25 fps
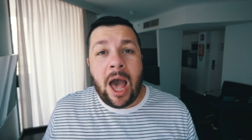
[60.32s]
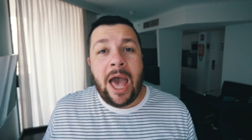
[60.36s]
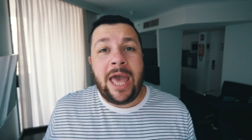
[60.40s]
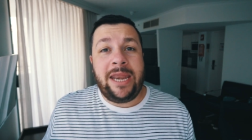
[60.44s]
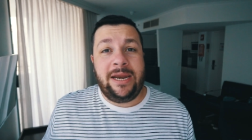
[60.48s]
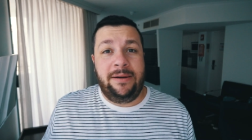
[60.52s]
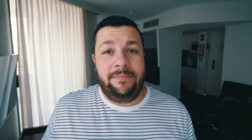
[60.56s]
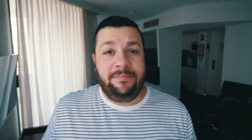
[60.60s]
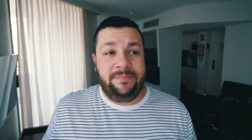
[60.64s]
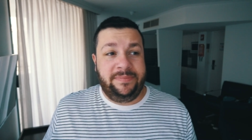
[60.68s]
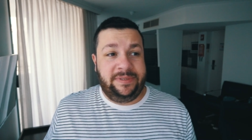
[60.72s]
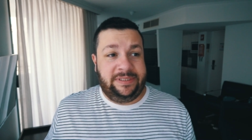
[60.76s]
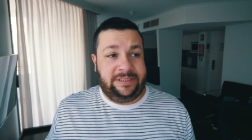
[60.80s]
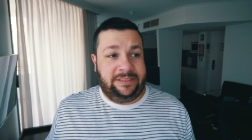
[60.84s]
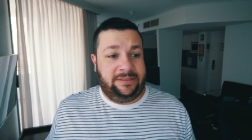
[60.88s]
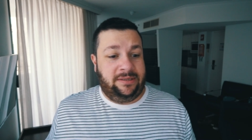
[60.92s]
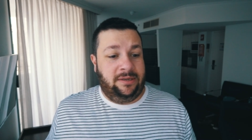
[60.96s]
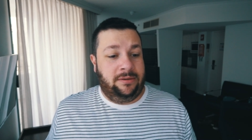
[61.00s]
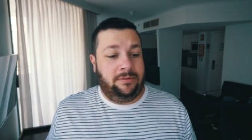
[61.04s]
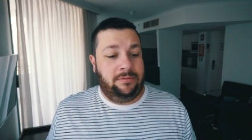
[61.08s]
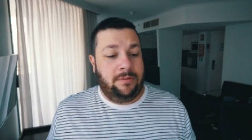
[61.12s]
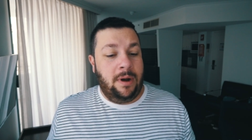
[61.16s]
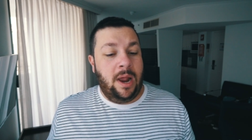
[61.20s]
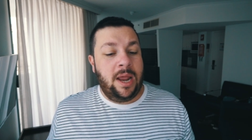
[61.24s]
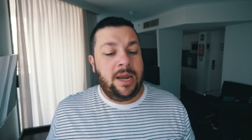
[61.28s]
items,
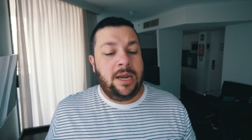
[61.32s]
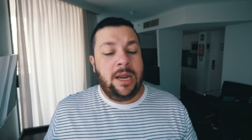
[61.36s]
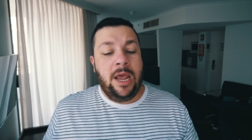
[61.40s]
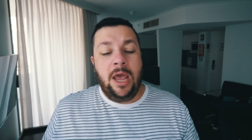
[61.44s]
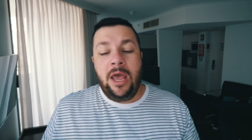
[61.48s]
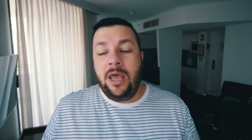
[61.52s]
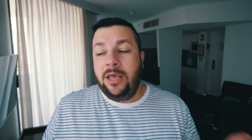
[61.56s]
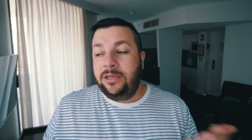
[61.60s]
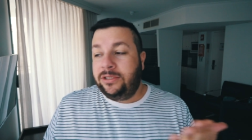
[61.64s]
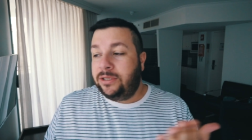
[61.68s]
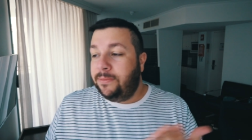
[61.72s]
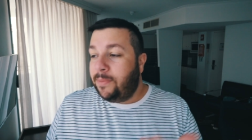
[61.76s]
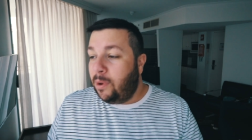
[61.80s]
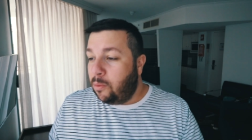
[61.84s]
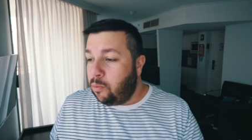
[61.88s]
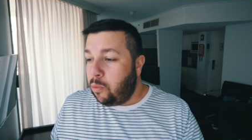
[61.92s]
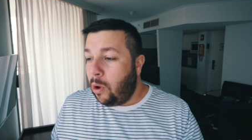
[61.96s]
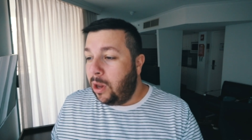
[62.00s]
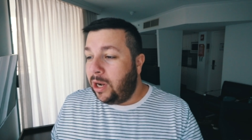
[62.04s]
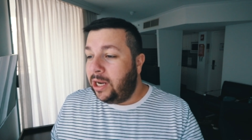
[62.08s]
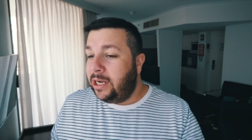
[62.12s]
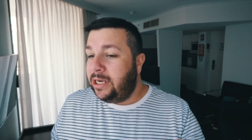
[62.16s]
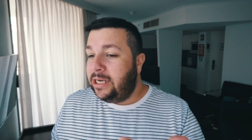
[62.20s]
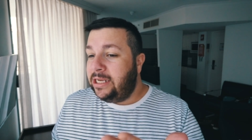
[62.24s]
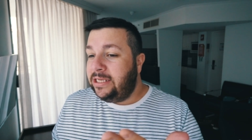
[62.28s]
right? So my
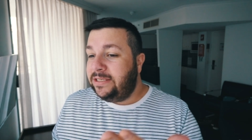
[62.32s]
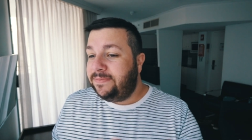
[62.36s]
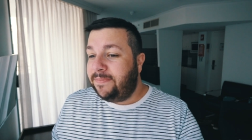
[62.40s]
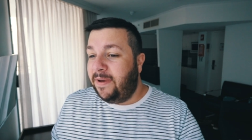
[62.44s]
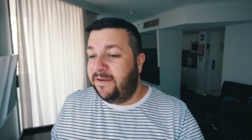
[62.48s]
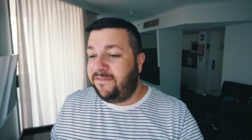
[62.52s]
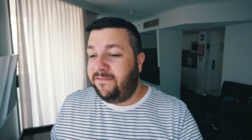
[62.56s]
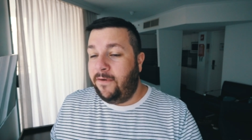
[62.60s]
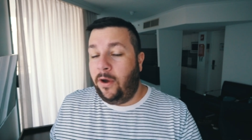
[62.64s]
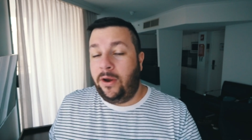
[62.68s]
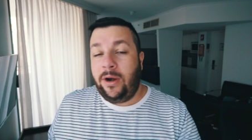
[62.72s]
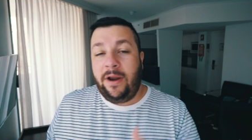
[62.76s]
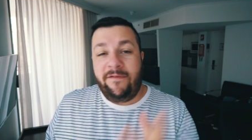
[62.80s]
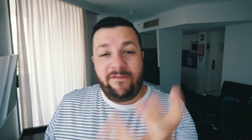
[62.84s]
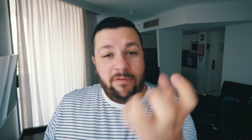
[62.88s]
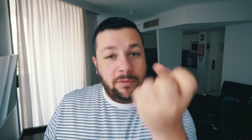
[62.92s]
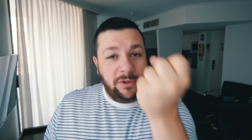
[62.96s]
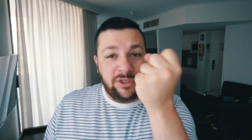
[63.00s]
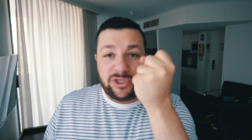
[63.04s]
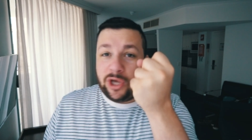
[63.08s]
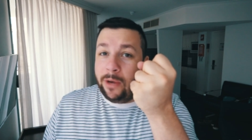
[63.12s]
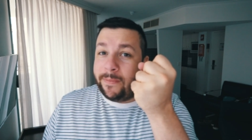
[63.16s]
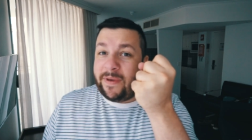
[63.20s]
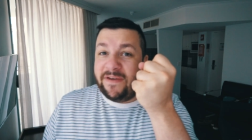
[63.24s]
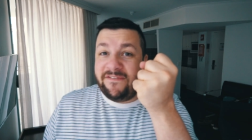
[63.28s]
wallet is my phone. I've
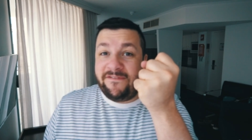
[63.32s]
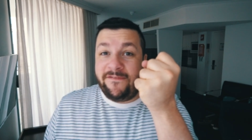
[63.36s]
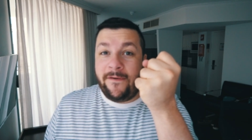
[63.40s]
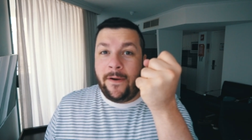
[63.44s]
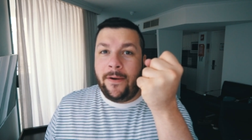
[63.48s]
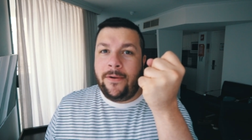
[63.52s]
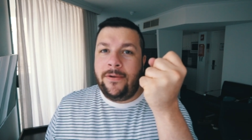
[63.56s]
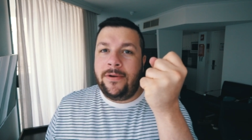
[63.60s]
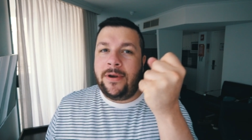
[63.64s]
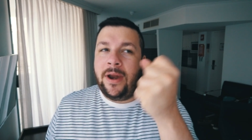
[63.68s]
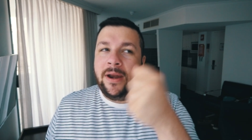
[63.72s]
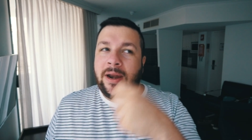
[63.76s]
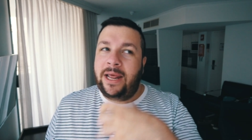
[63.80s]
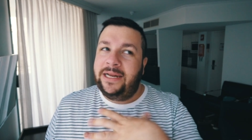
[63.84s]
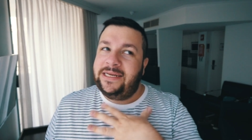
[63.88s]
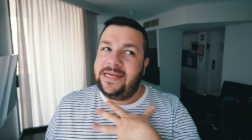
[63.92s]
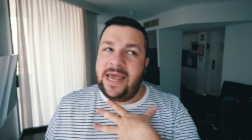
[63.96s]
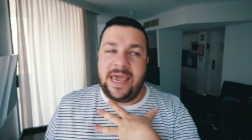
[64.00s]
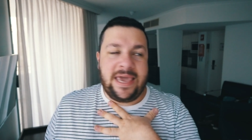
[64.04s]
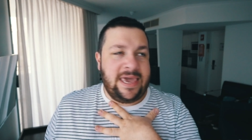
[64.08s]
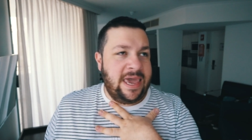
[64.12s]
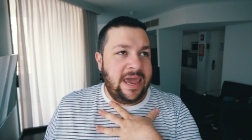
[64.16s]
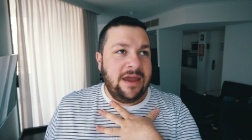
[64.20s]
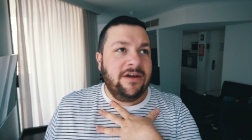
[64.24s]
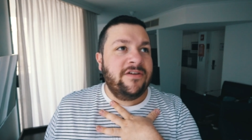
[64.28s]
always got my phone and I
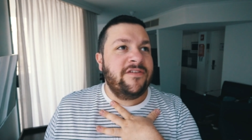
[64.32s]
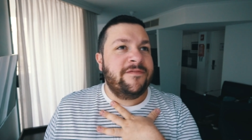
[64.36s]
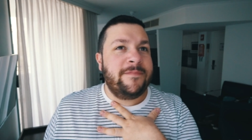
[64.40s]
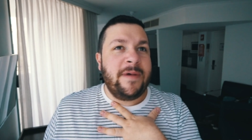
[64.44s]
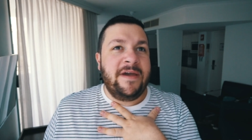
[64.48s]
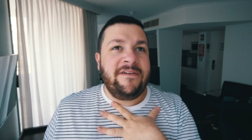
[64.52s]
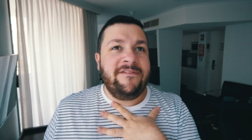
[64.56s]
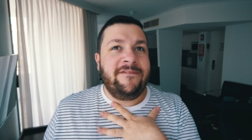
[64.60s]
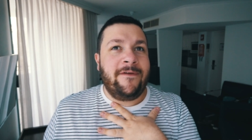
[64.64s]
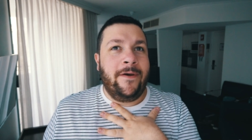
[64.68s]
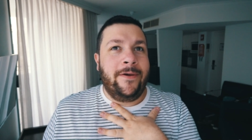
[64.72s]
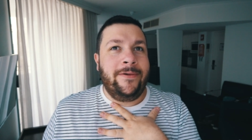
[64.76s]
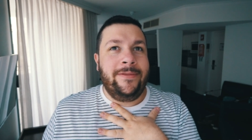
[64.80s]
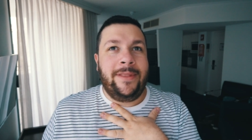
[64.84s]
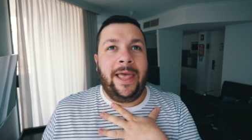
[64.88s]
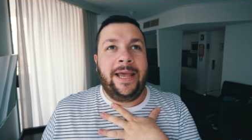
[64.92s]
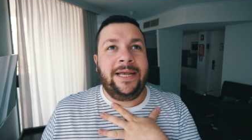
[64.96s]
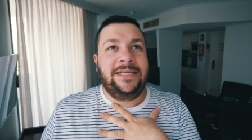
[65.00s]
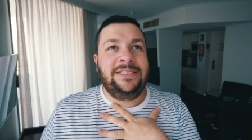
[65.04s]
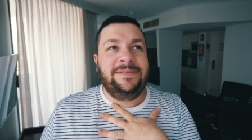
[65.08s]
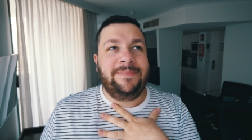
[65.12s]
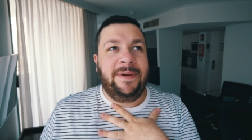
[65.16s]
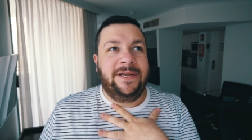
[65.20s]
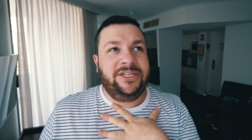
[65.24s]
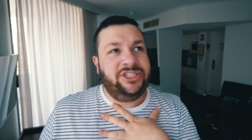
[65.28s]
take care of my phone like
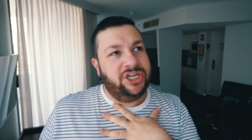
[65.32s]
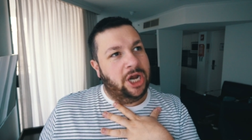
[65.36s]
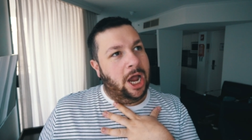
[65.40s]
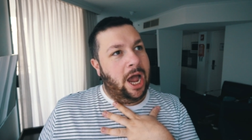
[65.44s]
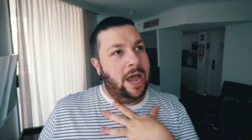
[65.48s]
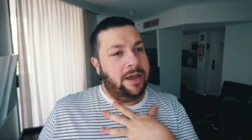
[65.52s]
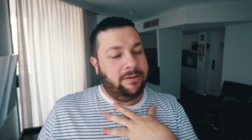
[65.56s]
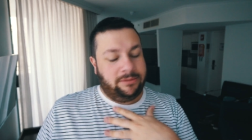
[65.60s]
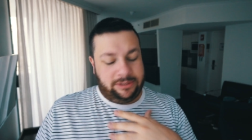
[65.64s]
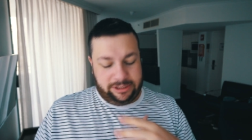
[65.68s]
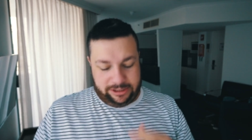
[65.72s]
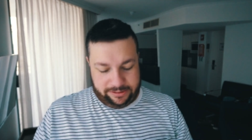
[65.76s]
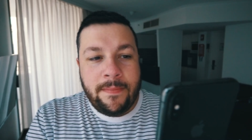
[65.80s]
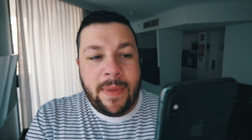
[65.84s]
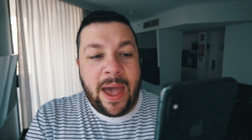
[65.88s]
it's my child.